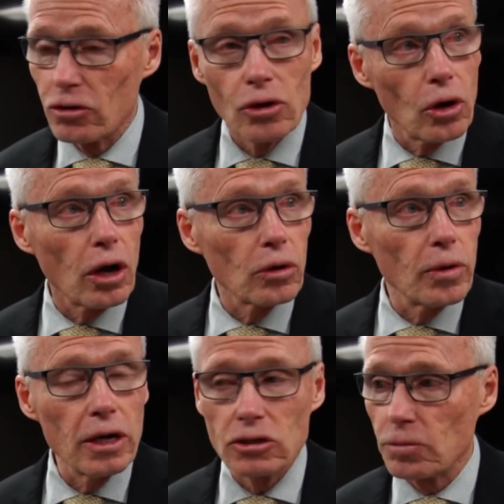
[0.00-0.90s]
They're all
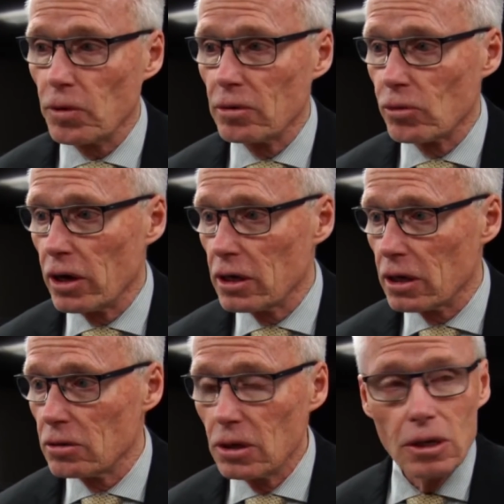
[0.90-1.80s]
away on spring break,
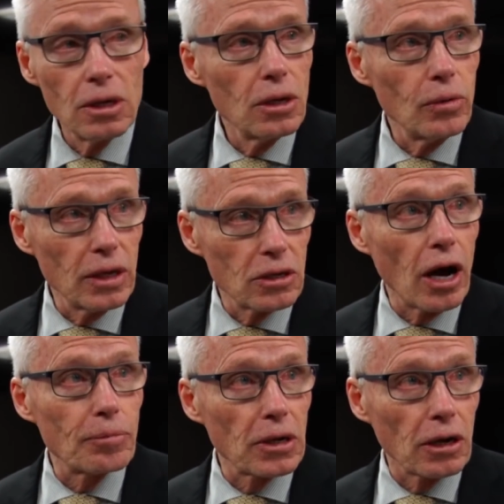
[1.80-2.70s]
and we
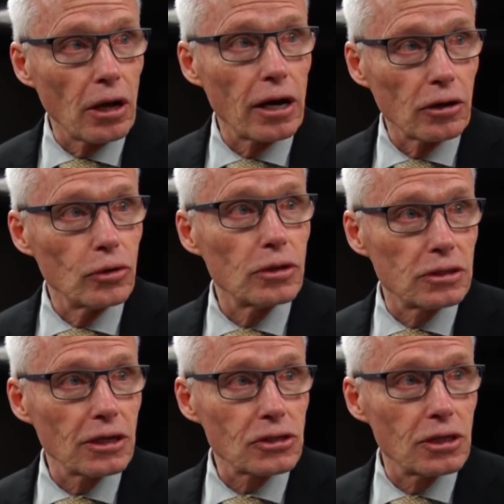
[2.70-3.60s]
adopted a lot of
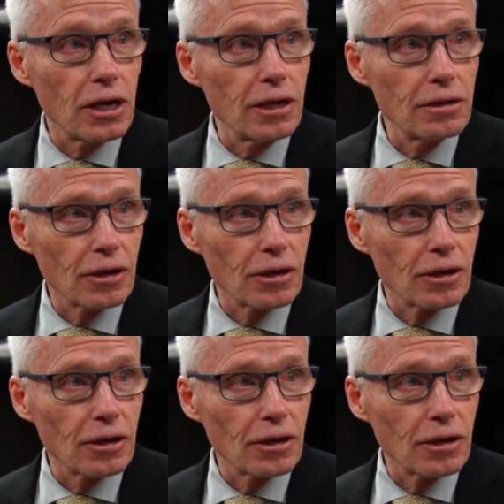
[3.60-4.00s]
lunatics tonight,